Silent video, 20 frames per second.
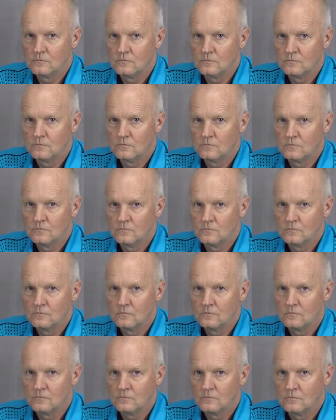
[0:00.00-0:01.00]

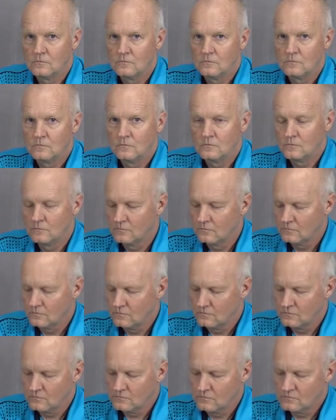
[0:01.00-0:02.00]

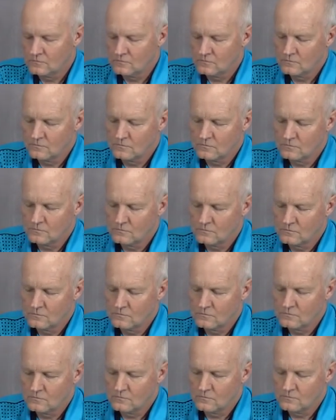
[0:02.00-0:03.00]
The person shown says nothing.